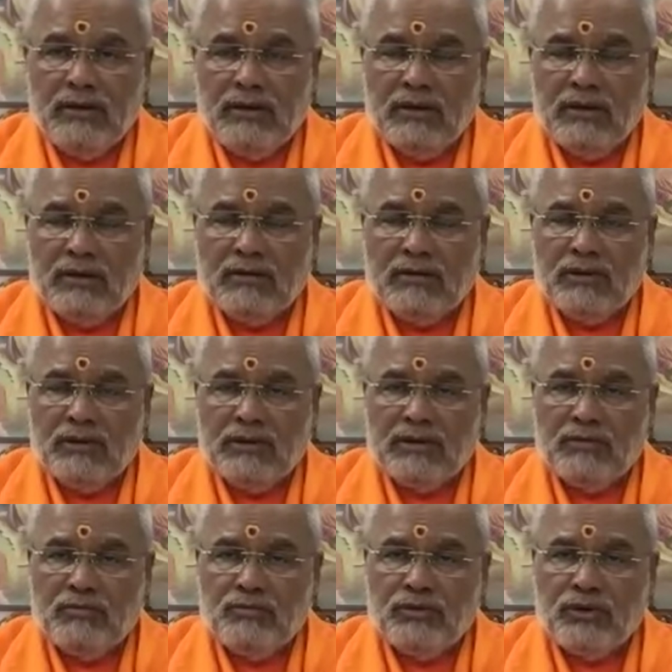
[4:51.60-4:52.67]
It
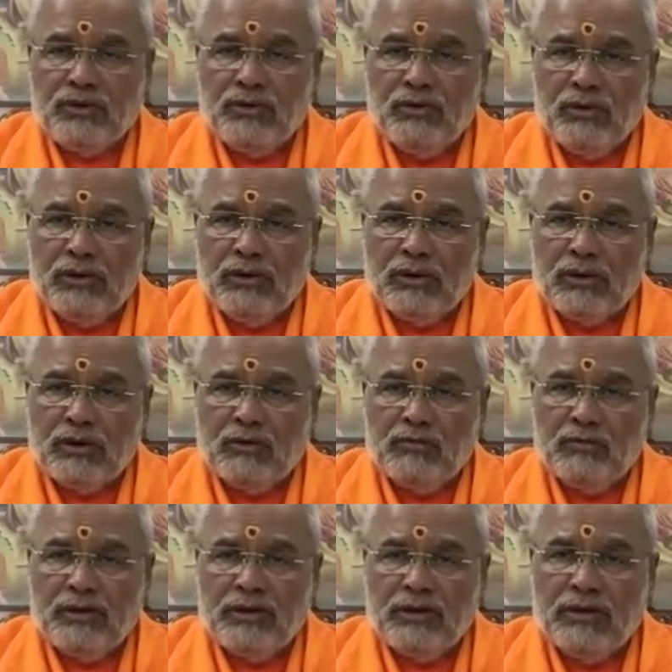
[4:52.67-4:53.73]
requires a peculiar
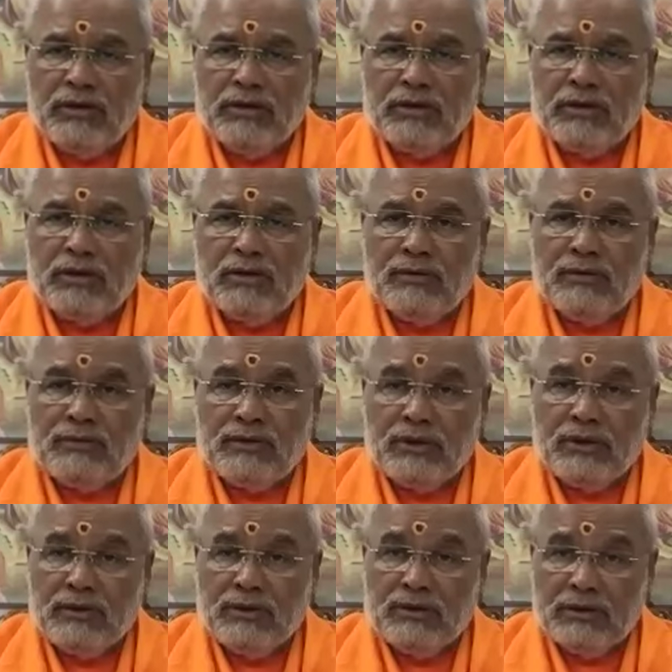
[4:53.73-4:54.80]
combination of
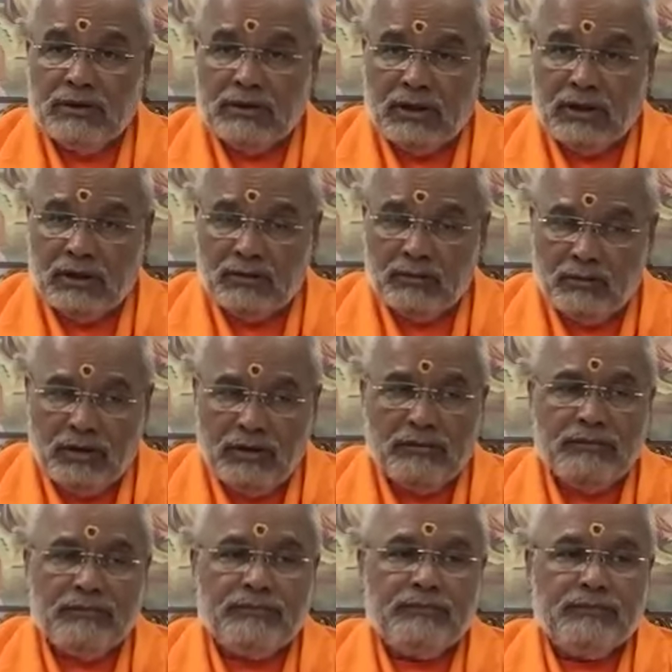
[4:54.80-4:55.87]
Sanchit Karma.